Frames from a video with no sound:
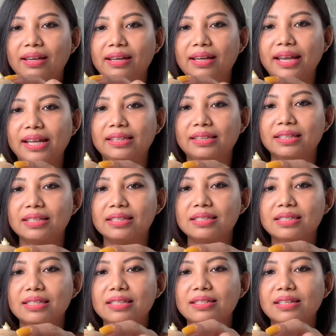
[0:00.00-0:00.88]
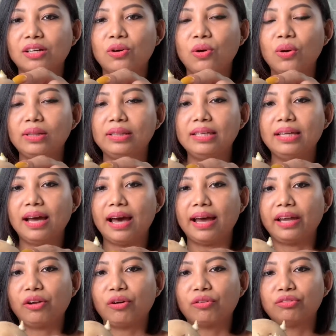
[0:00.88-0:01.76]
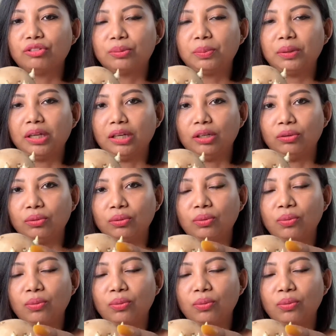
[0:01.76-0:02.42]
like these are called the eye of the potato